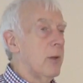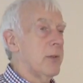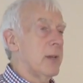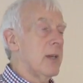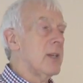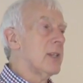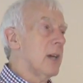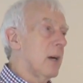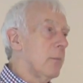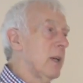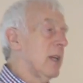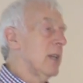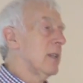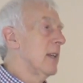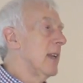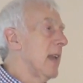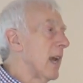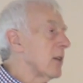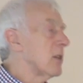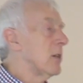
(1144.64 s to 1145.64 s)
things are, but it's
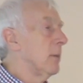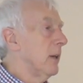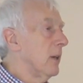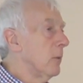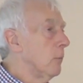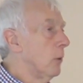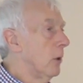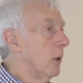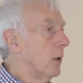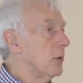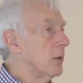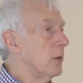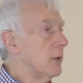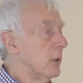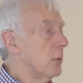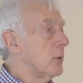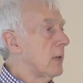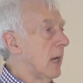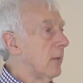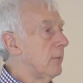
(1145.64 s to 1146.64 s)
an extra bit of work to
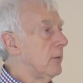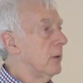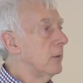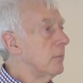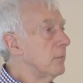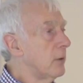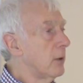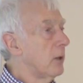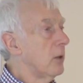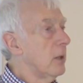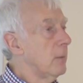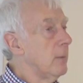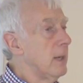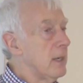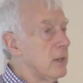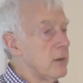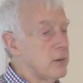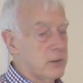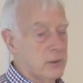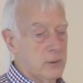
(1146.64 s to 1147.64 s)
do to have to convert them
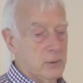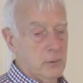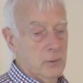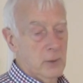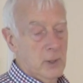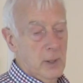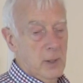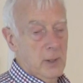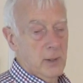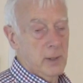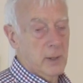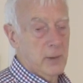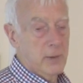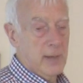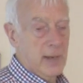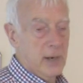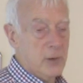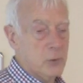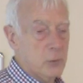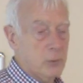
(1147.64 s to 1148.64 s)
into
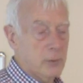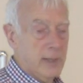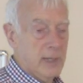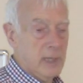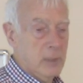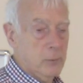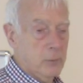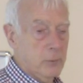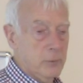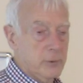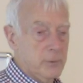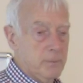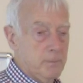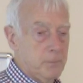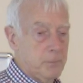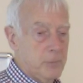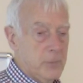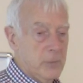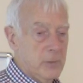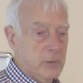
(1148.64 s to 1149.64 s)
the actual labels.
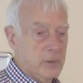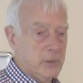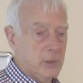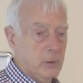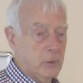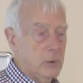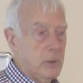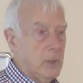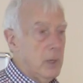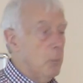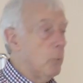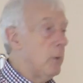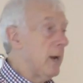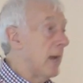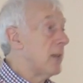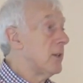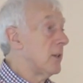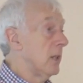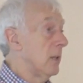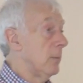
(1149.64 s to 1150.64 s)
So we
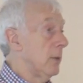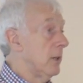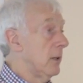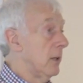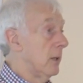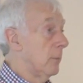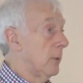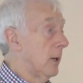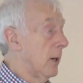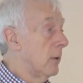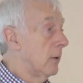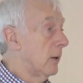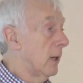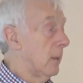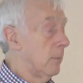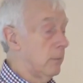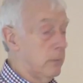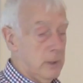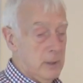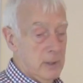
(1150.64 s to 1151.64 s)
enter them into the
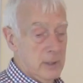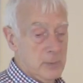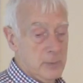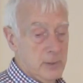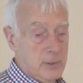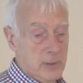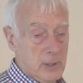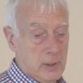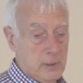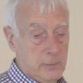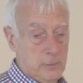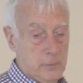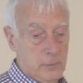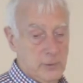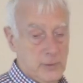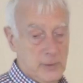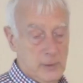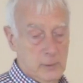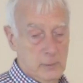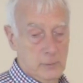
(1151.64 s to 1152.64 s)
program SPSS for
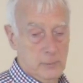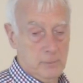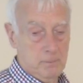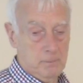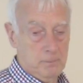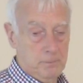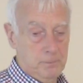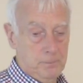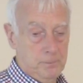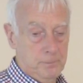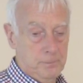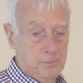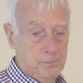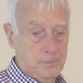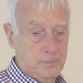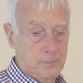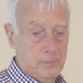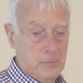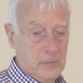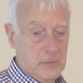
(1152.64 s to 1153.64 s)
ourselves.
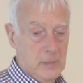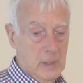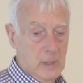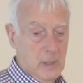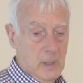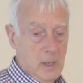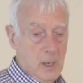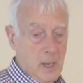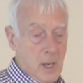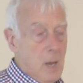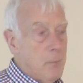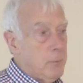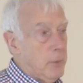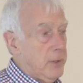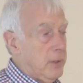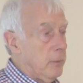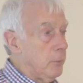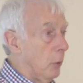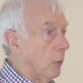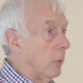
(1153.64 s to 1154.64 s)

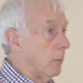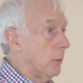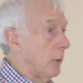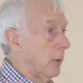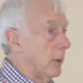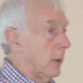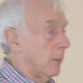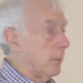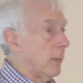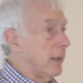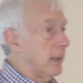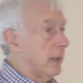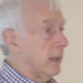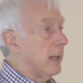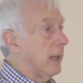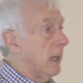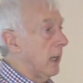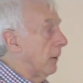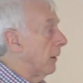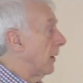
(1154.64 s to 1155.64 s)
But the important point I'm
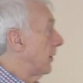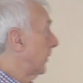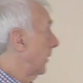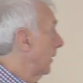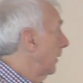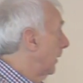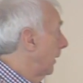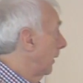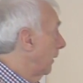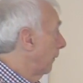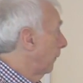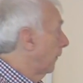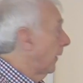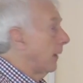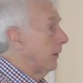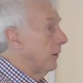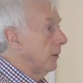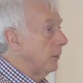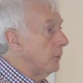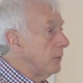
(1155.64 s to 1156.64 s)
making here is that the
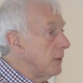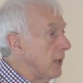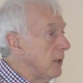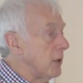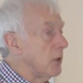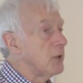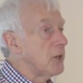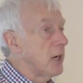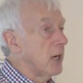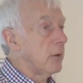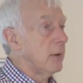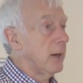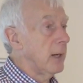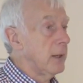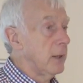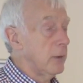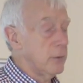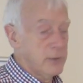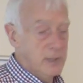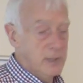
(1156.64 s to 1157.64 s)
fact that you need to generate those